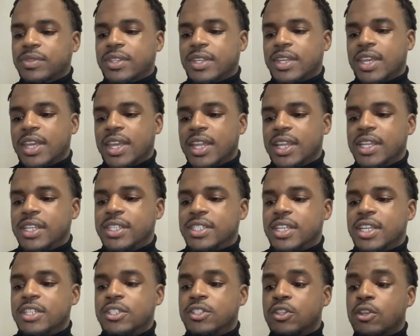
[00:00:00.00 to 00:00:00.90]
and he
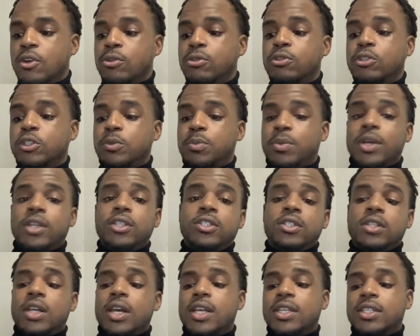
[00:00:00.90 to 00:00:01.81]
says, "Those who
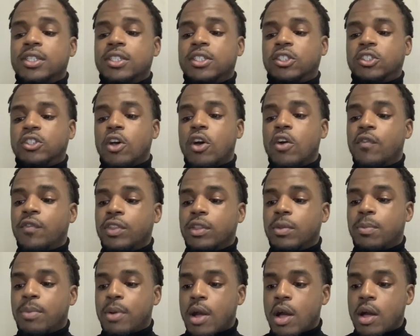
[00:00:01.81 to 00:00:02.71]
specialize in solving the
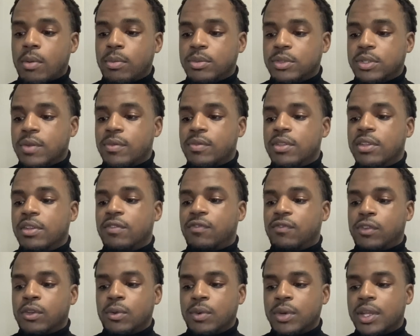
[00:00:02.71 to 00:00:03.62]
problems of the
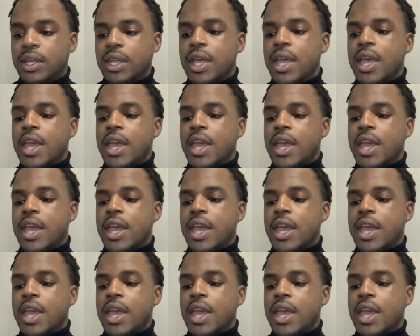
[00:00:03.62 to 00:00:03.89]
affluent